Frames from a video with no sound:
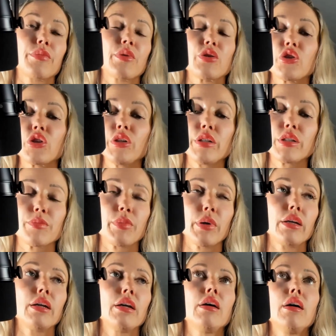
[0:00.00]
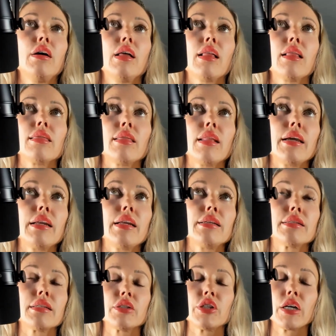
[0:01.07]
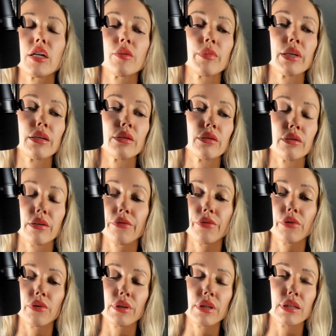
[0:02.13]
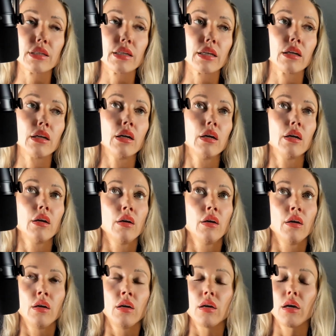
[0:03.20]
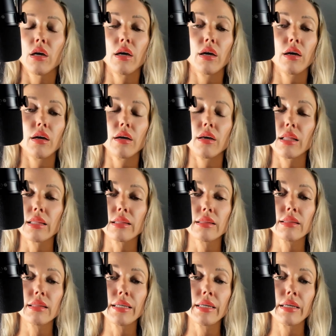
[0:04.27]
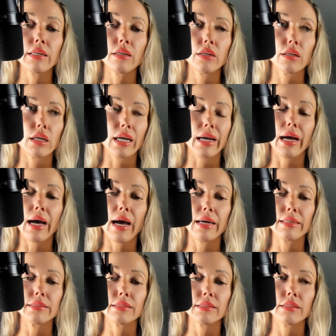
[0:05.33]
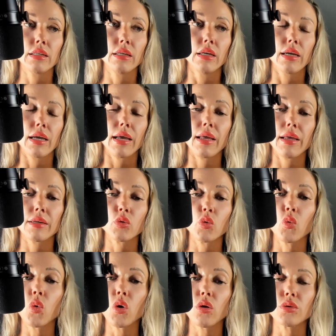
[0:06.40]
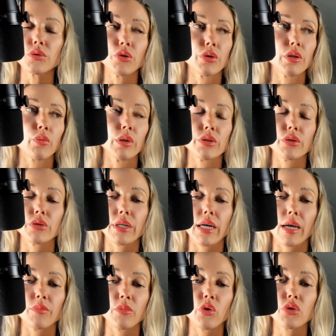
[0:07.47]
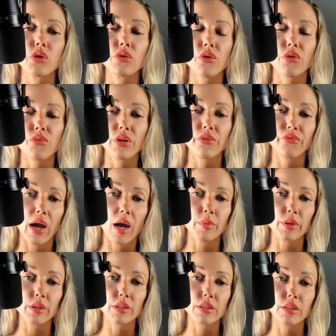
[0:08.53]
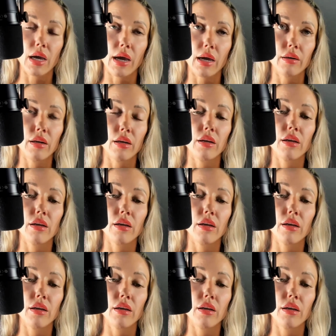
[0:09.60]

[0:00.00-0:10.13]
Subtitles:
the sheets, but ladies and gentlemen, if you're listening, linen, cotton, and wool during the winter time. Those are the three fabrics that